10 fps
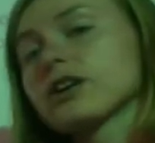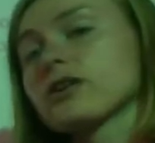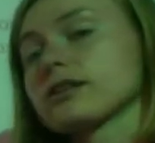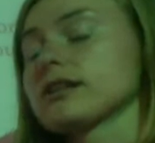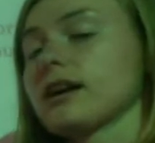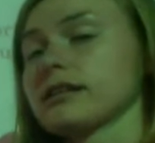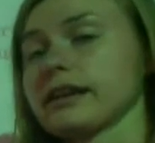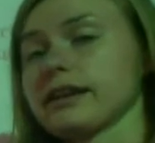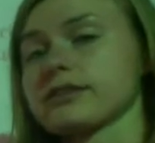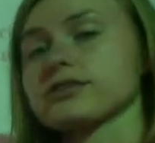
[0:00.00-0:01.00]
or
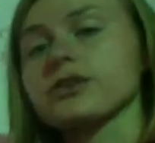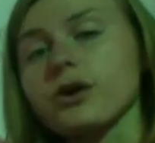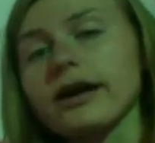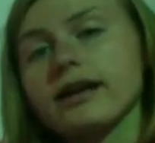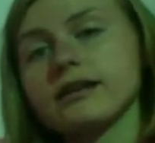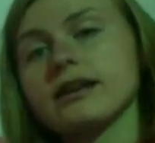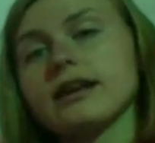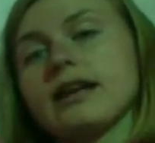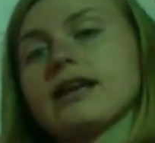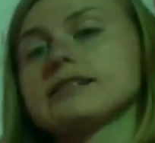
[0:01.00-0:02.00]
nonlinear. So go ahead
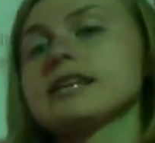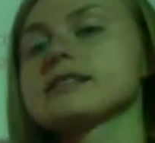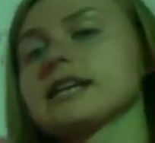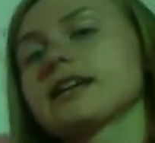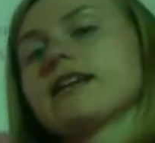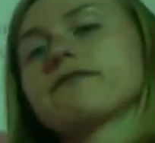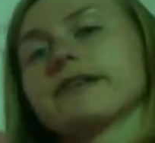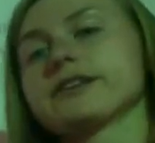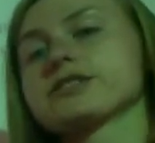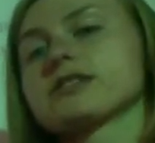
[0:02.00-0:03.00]
and take a second and
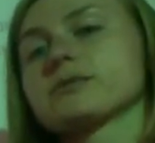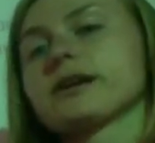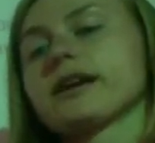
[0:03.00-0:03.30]
finish this one